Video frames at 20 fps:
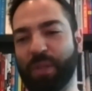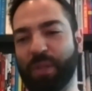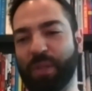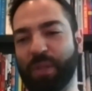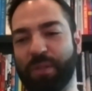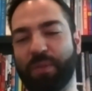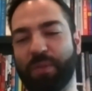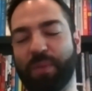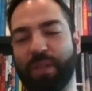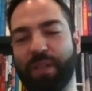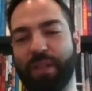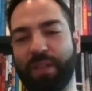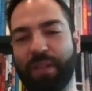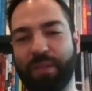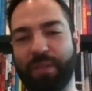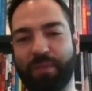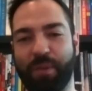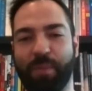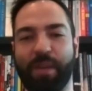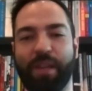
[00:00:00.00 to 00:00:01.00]
calls
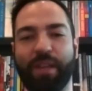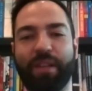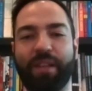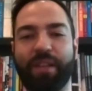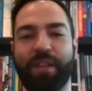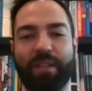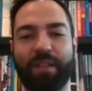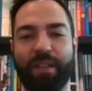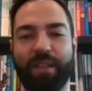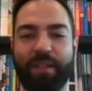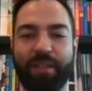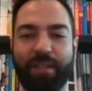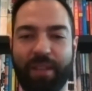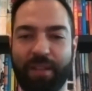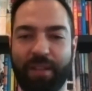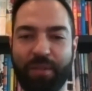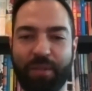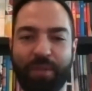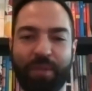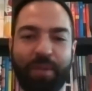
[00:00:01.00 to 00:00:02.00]
with Romania
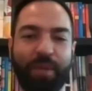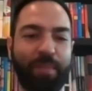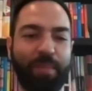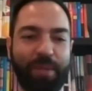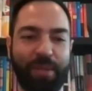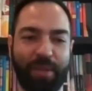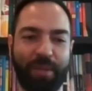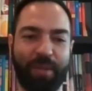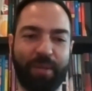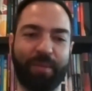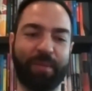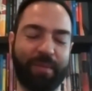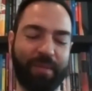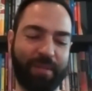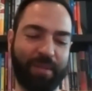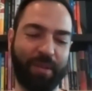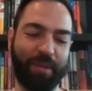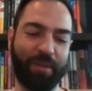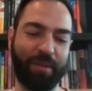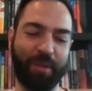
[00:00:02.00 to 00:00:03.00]
and Europe, so
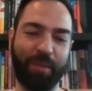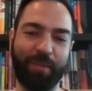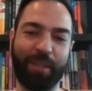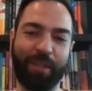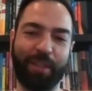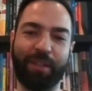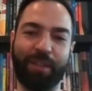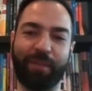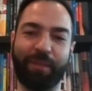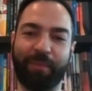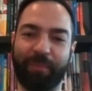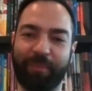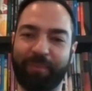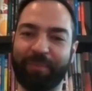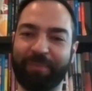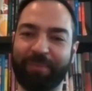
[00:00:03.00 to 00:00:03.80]
no big deal.